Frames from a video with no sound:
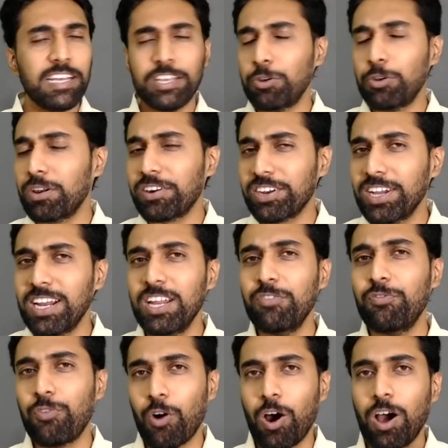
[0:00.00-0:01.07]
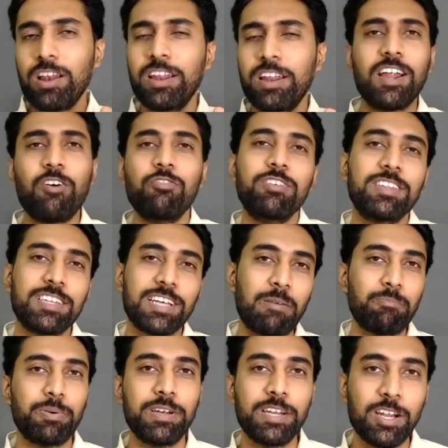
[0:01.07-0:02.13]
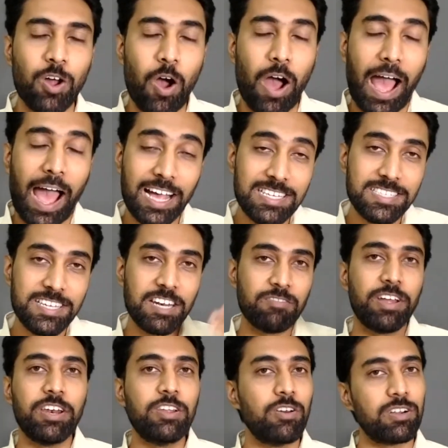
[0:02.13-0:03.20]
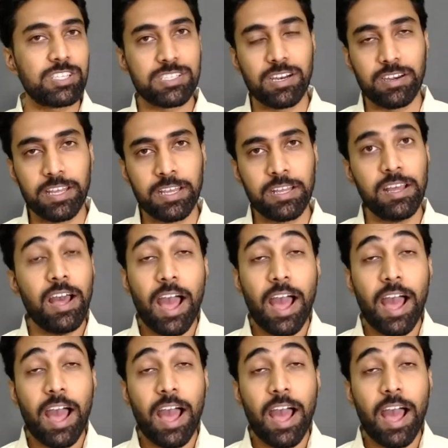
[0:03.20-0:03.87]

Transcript: You'll really fall in love with company law as and when you're studying.